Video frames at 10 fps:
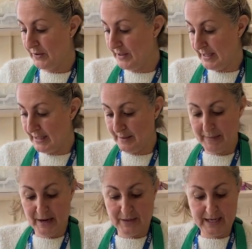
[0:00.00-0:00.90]
this
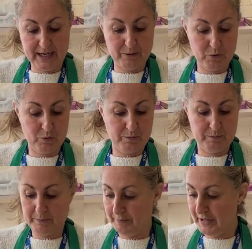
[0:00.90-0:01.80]
amount here will
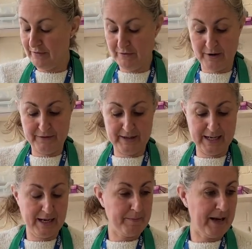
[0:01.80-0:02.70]
be
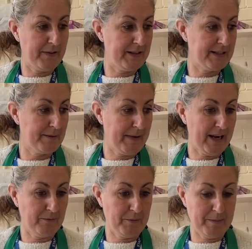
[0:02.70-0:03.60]
roughly about this
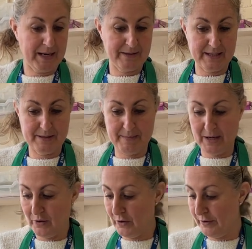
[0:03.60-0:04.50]
amount and make this
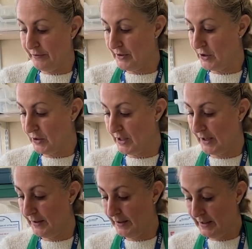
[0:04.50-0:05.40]
amount of
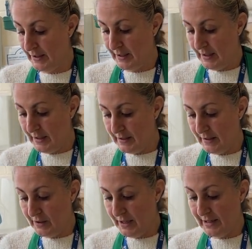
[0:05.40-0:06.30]
risotto.
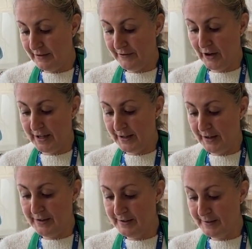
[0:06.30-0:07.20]
So gently fry
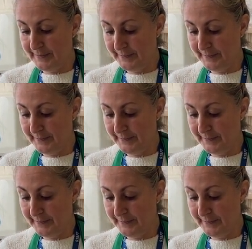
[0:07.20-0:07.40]
those.